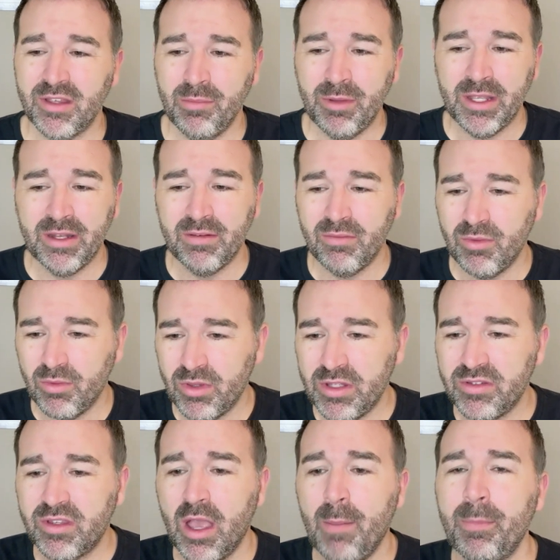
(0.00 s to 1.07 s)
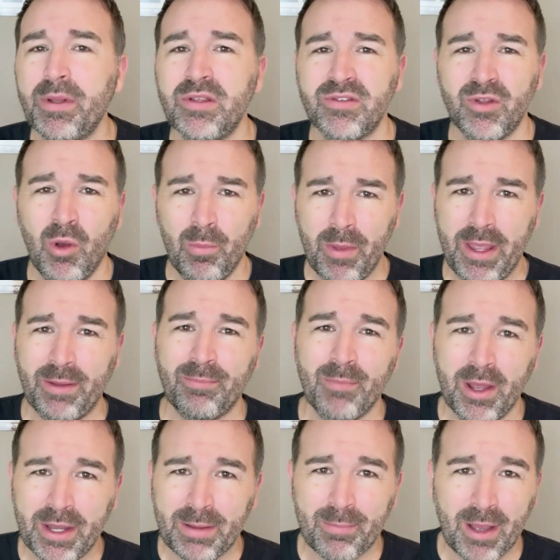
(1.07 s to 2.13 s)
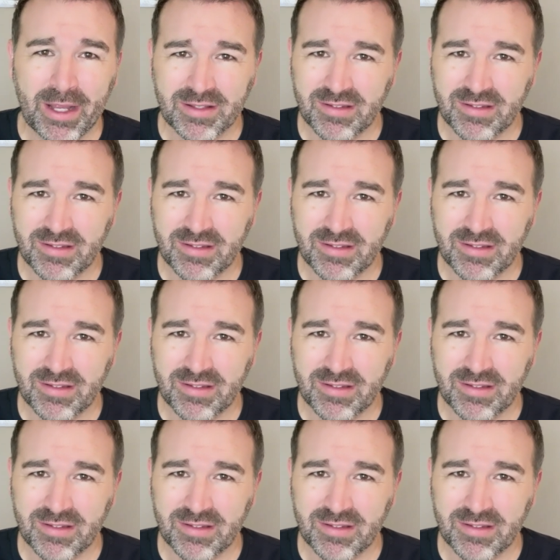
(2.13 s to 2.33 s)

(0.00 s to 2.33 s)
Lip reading: I mean, these companies don't make money by